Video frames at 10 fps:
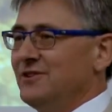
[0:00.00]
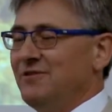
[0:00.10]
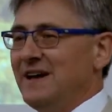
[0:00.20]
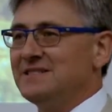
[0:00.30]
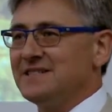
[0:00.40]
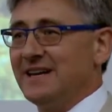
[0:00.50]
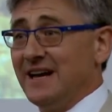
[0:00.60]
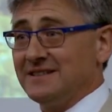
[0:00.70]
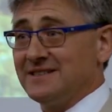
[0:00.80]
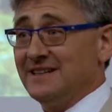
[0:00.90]
defense
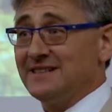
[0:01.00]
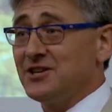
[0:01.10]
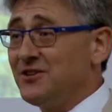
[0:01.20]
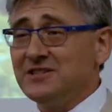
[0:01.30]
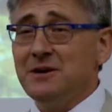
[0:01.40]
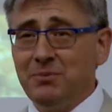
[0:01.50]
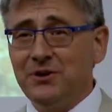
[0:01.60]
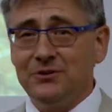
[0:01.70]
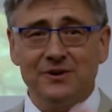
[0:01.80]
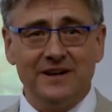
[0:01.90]
against it. So the
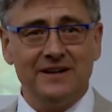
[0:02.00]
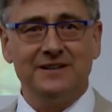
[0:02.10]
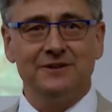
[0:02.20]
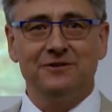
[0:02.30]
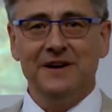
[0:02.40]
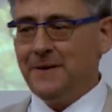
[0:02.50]
typical kind of